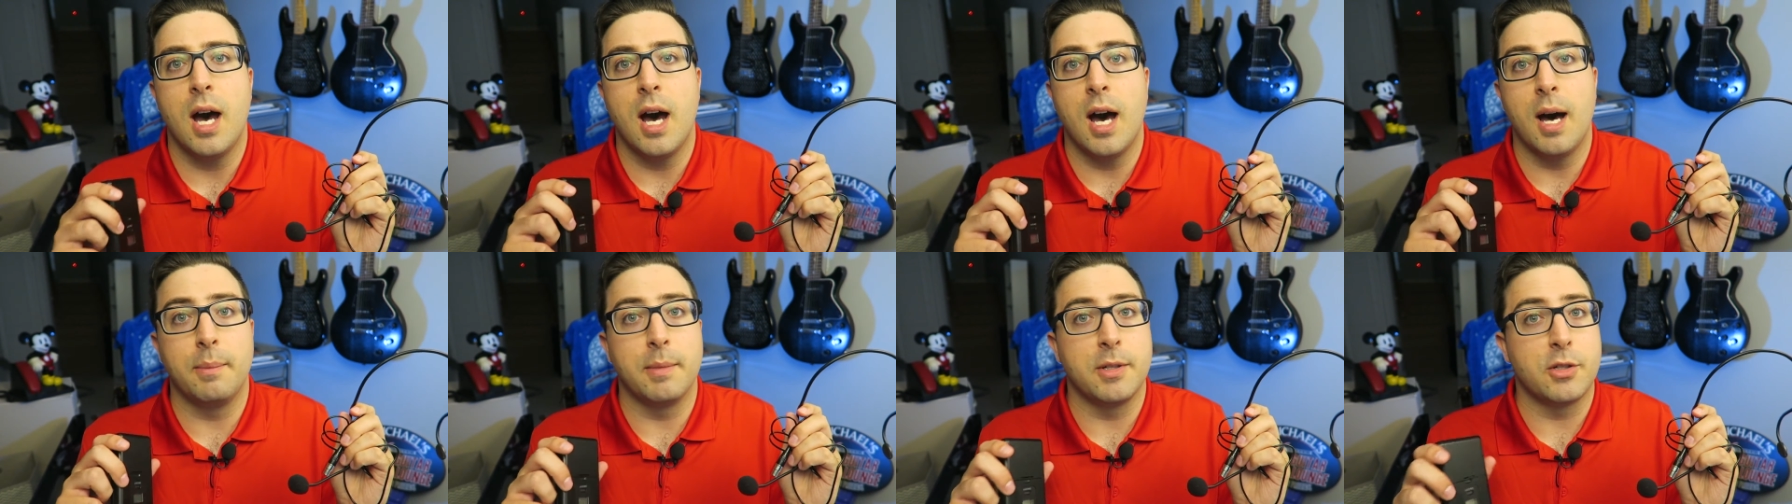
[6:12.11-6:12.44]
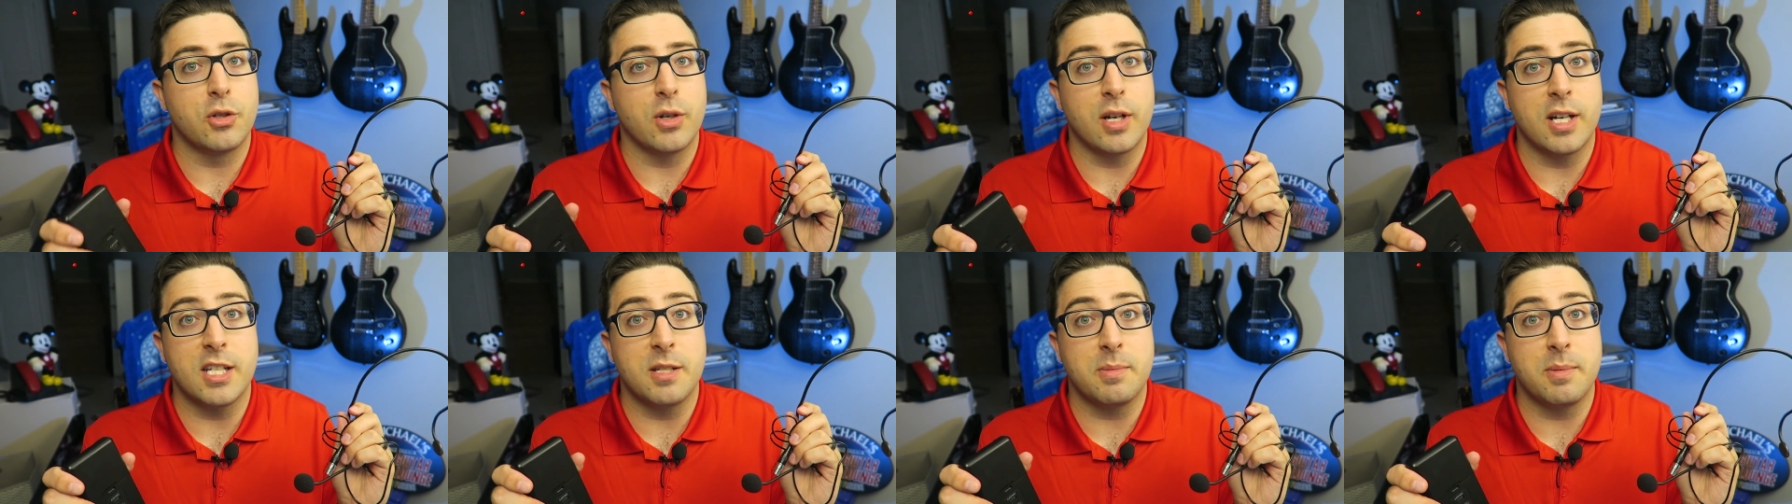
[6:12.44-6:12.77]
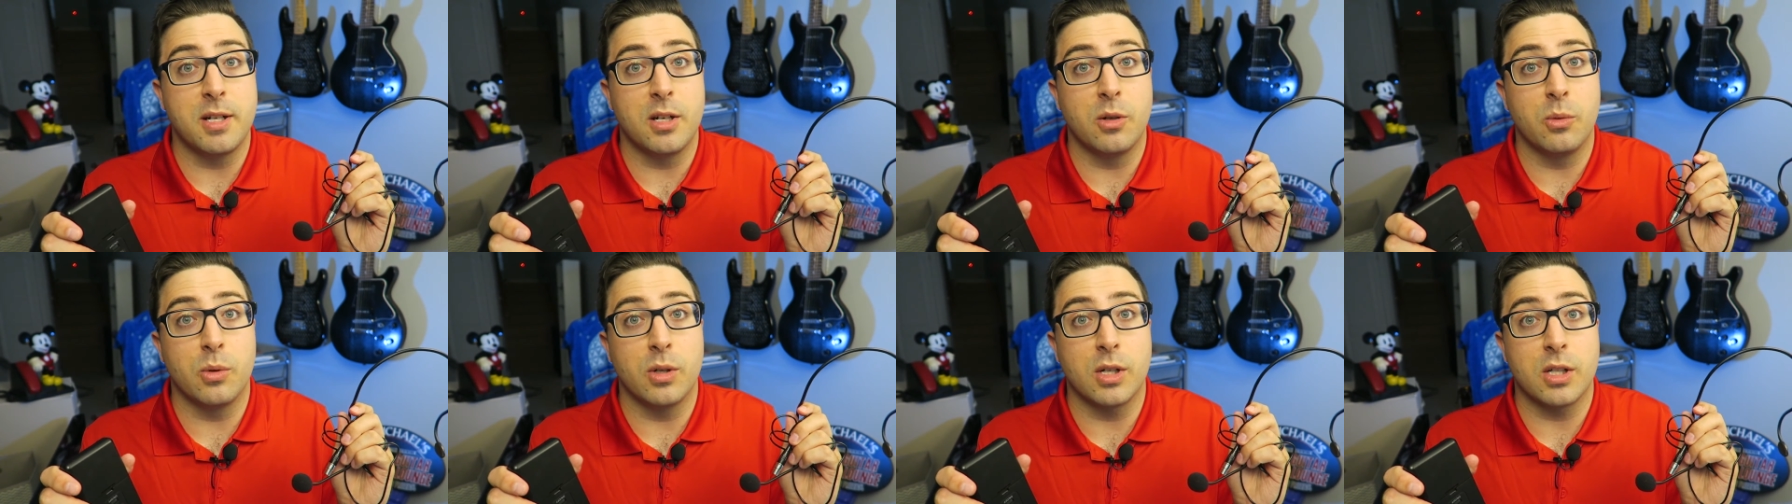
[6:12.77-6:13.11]
Um, the
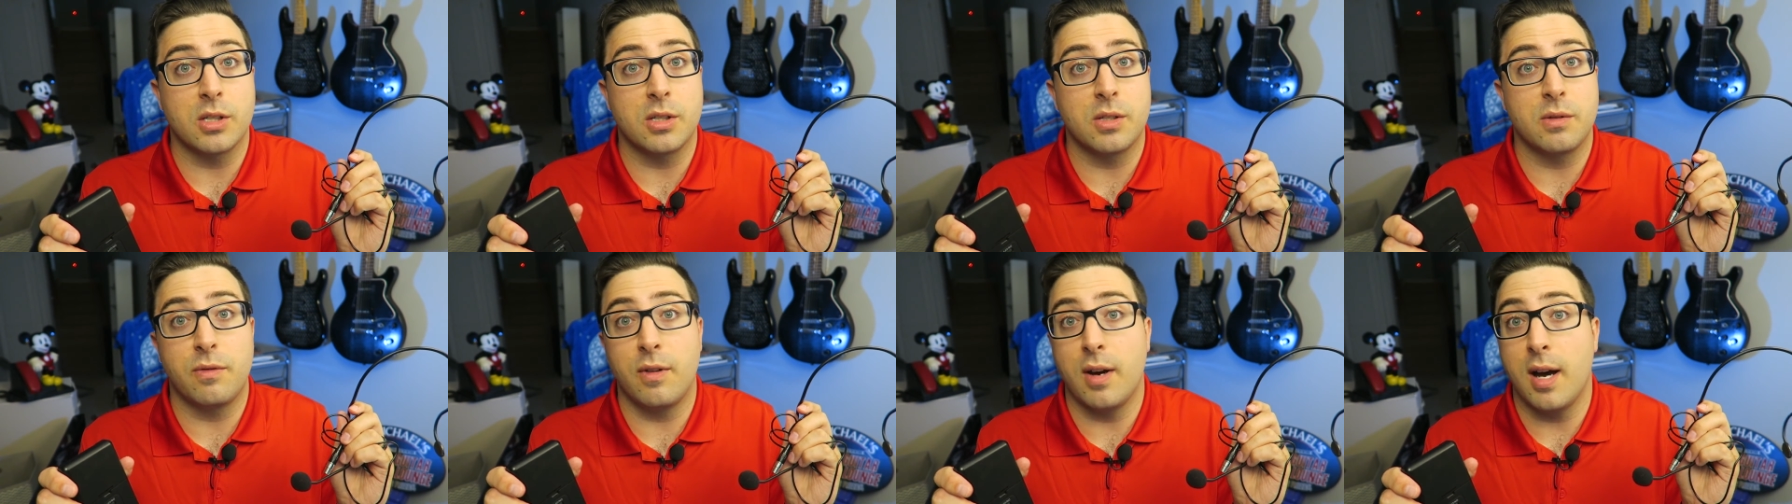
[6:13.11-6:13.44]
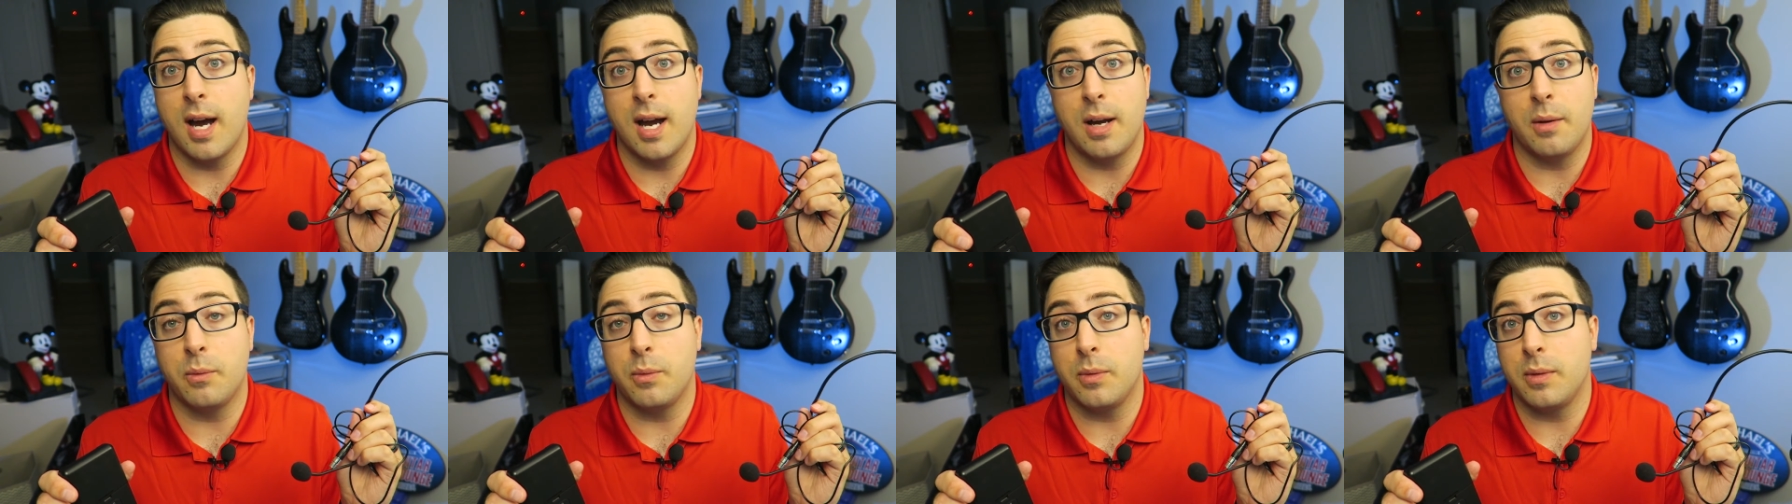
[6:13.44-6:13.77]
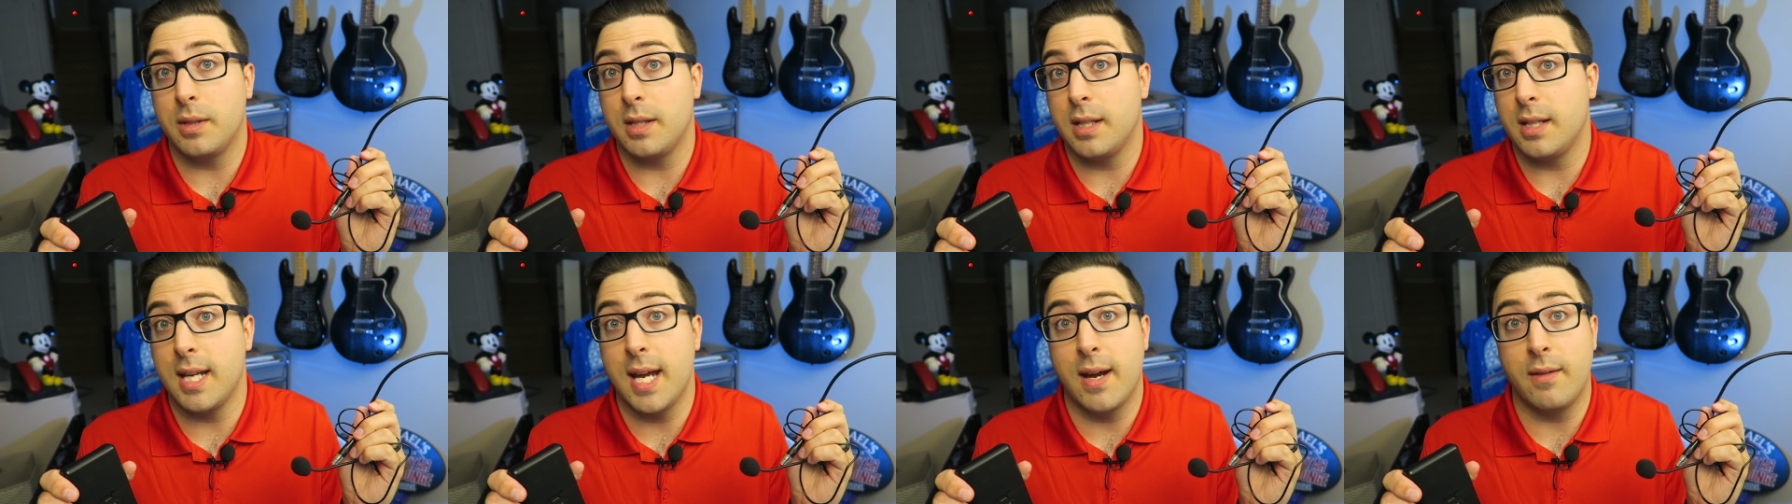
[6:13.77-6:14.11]
transmitter works fine,
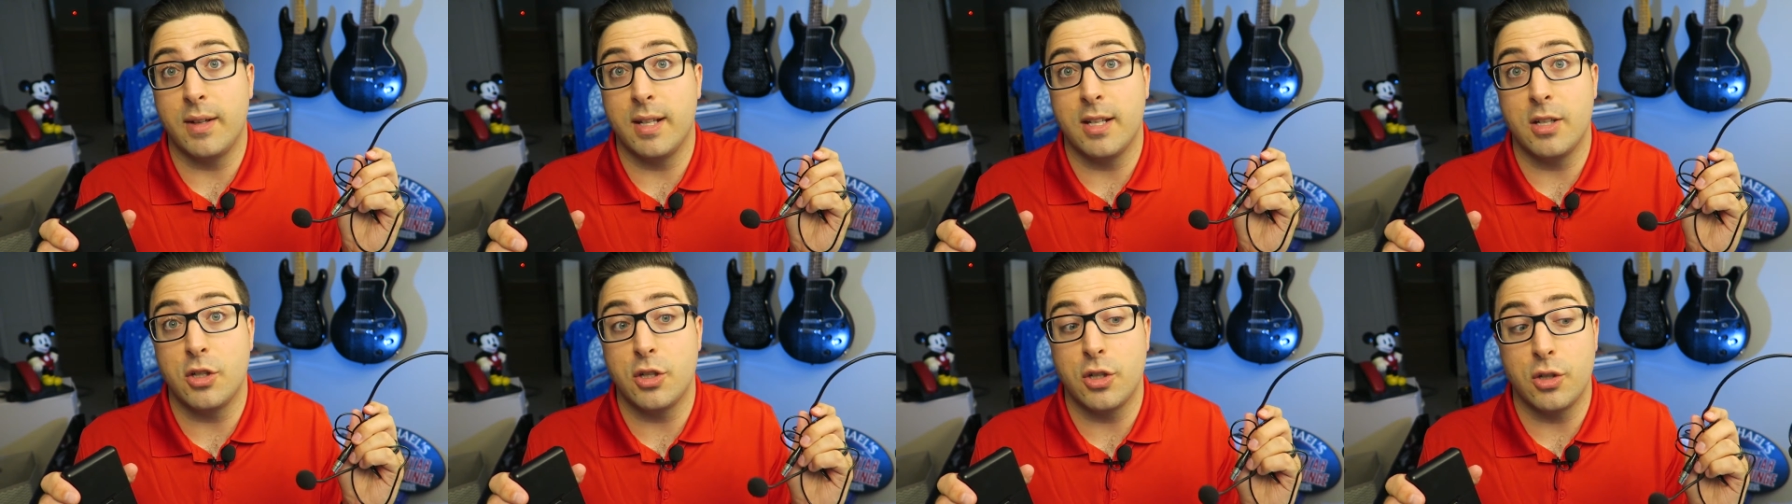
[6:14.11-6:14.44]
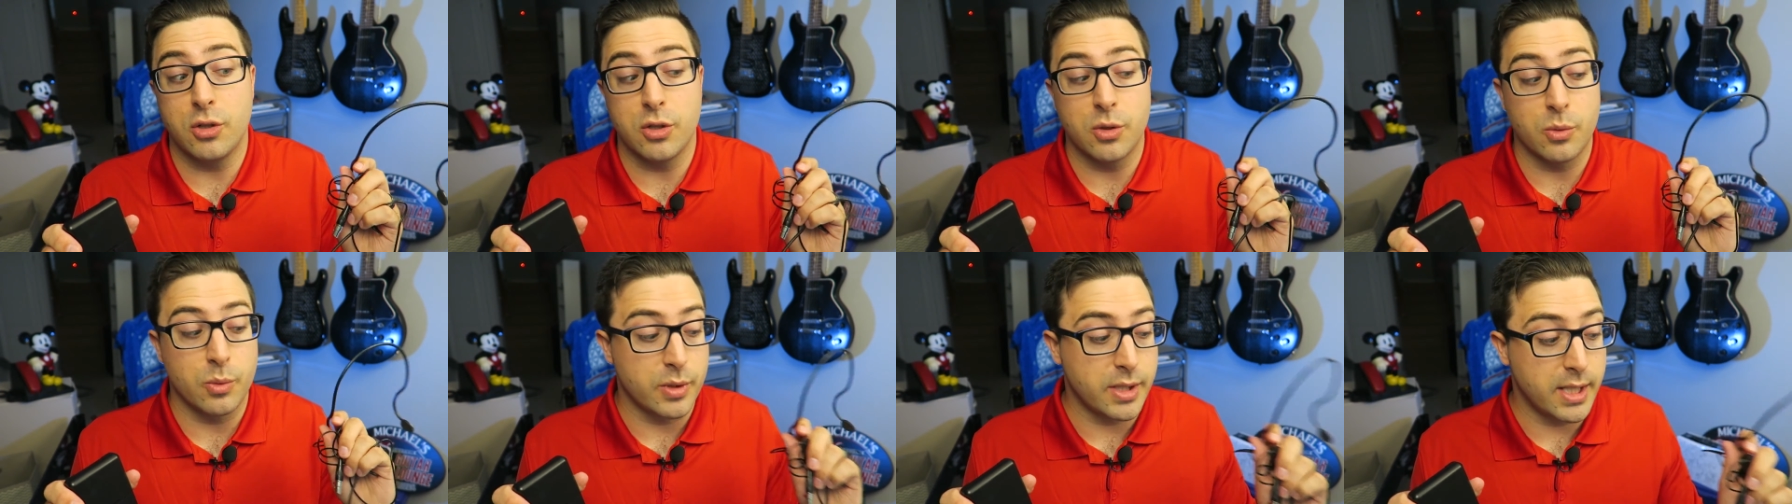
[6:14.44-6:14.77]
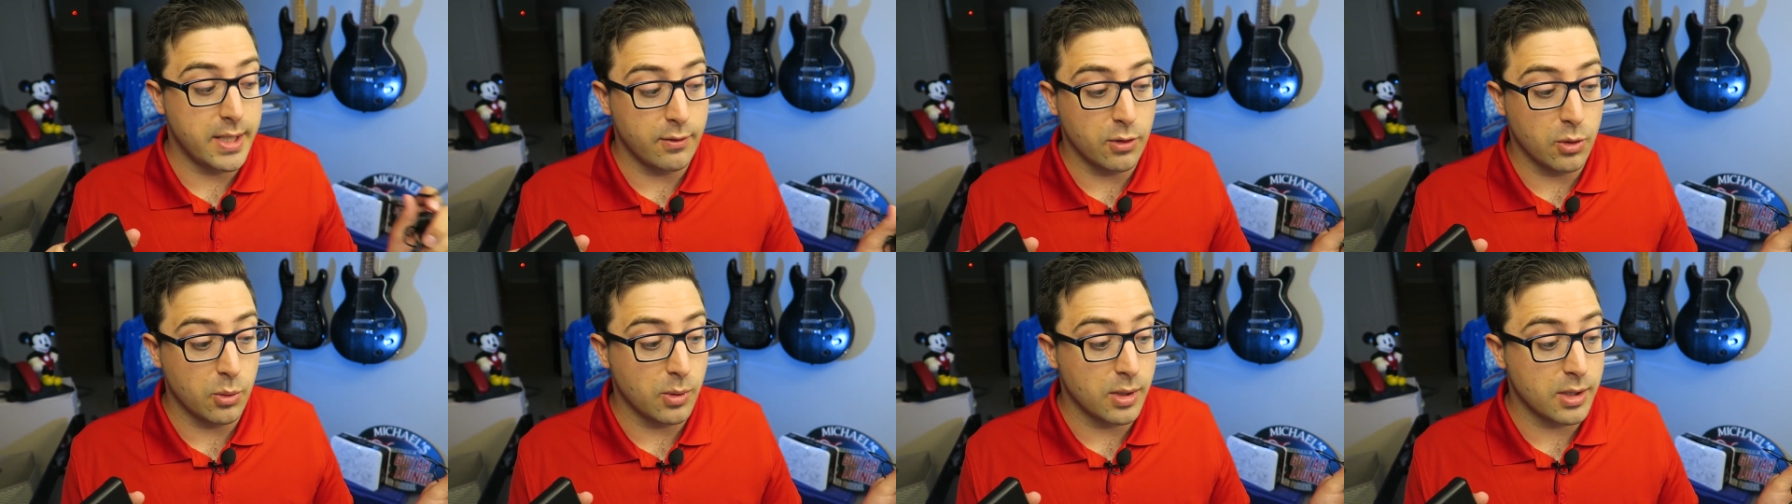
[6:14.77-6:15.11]
didn't have any issues.
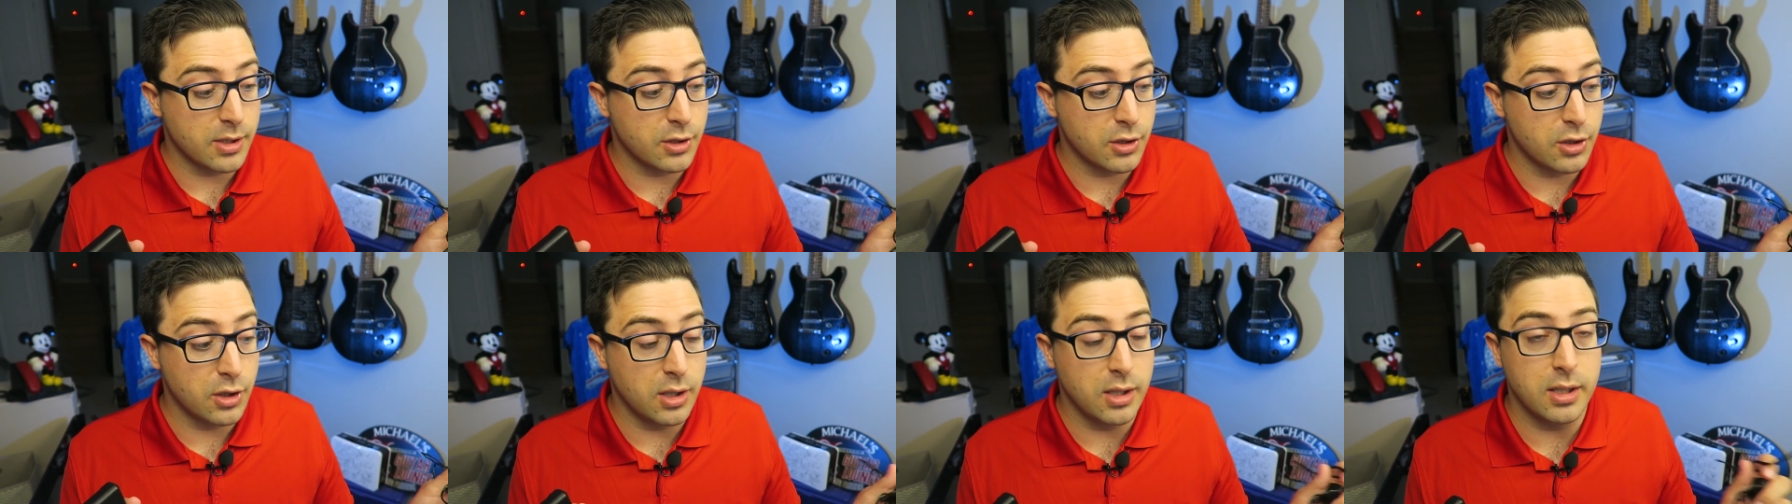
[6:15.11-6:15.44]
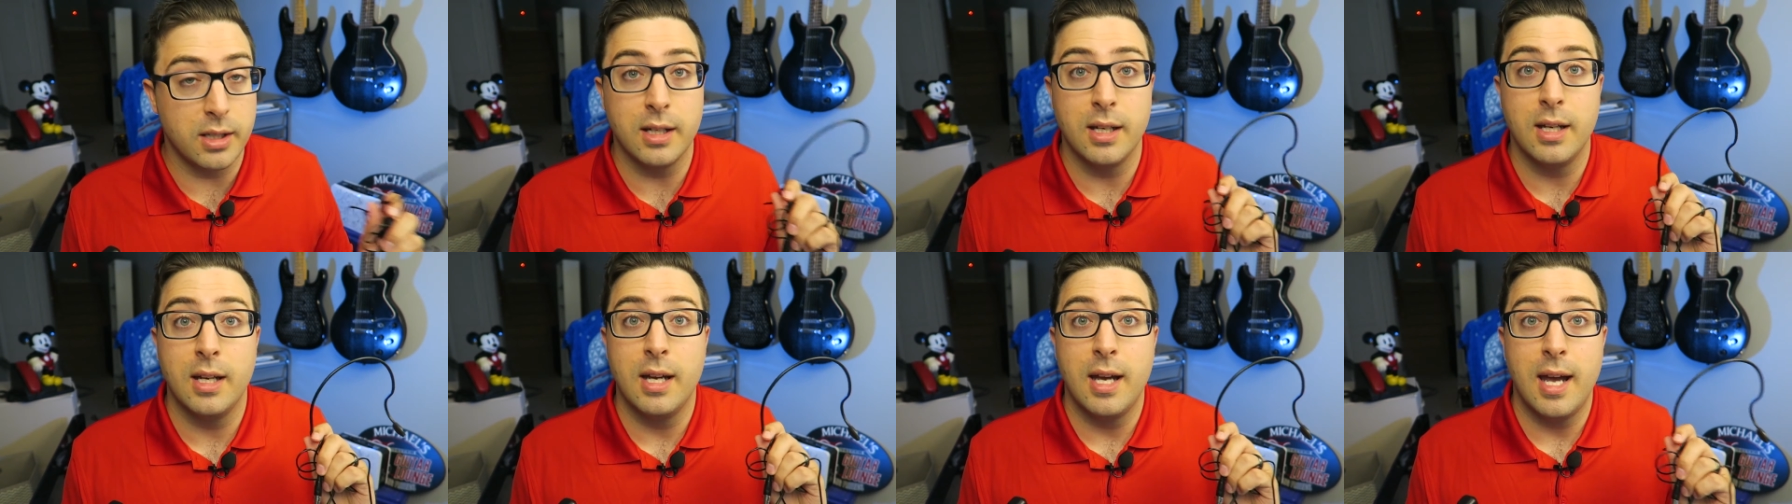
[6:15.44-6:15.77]
Receiver works good.